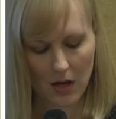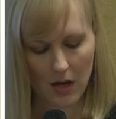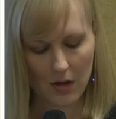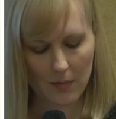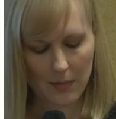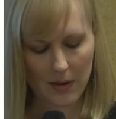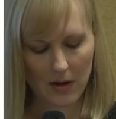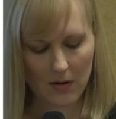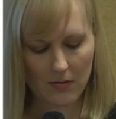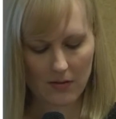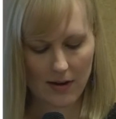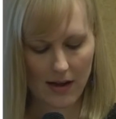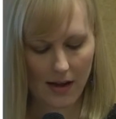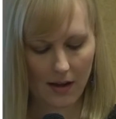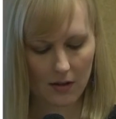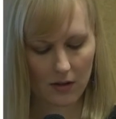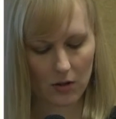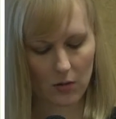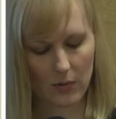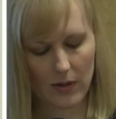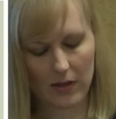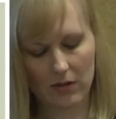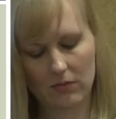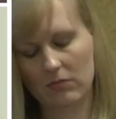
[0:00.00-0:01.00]
about not
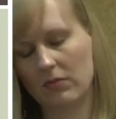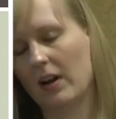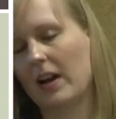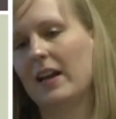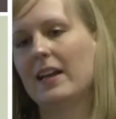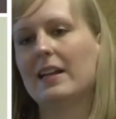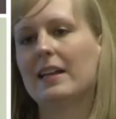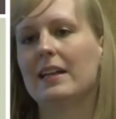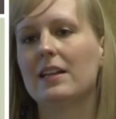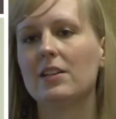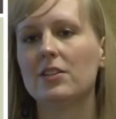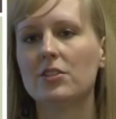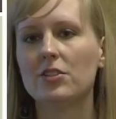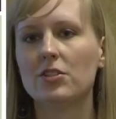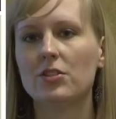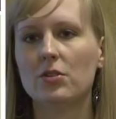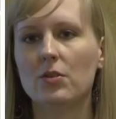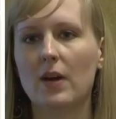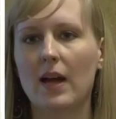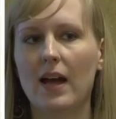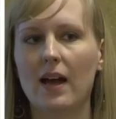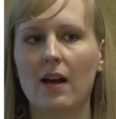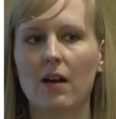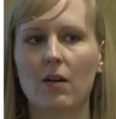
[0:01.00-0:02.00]
going right
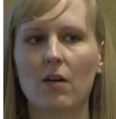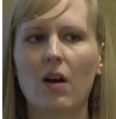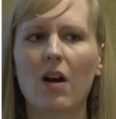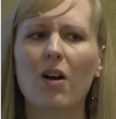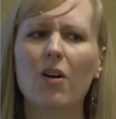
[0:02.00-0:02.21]
into how,